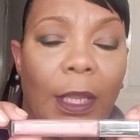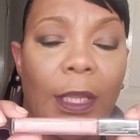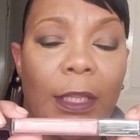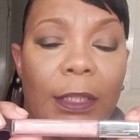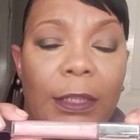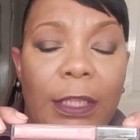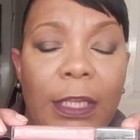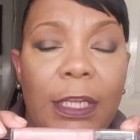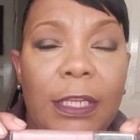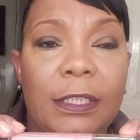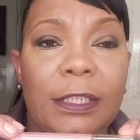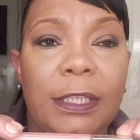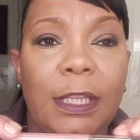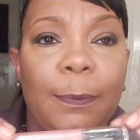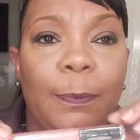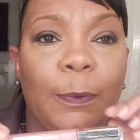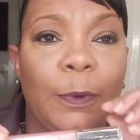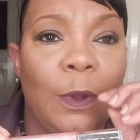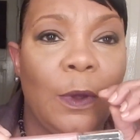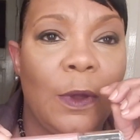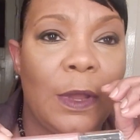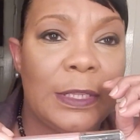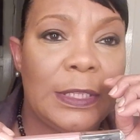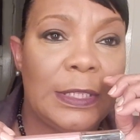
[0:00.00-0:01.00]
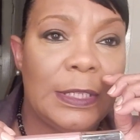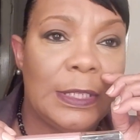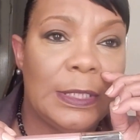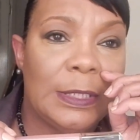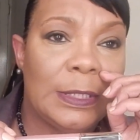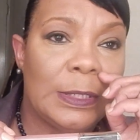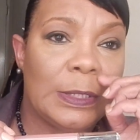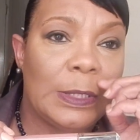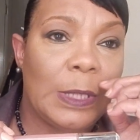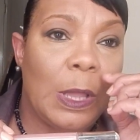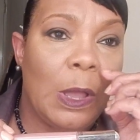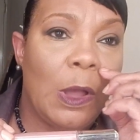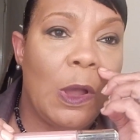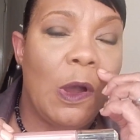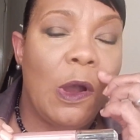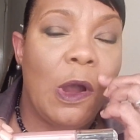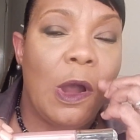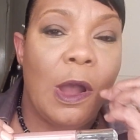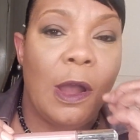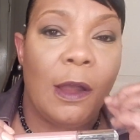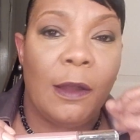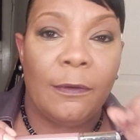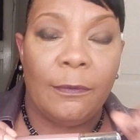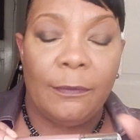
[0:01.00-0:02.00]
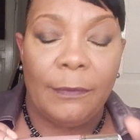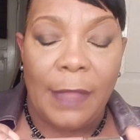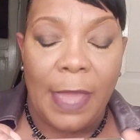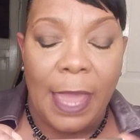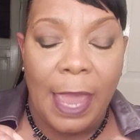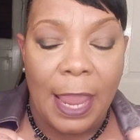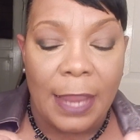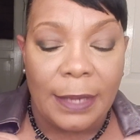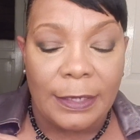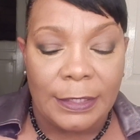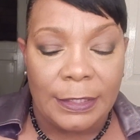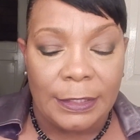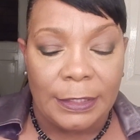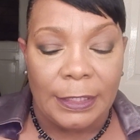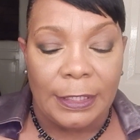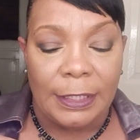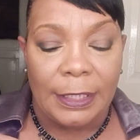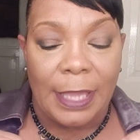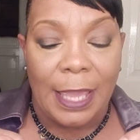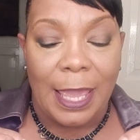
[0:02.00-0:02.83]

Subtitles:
These lip glosses are actually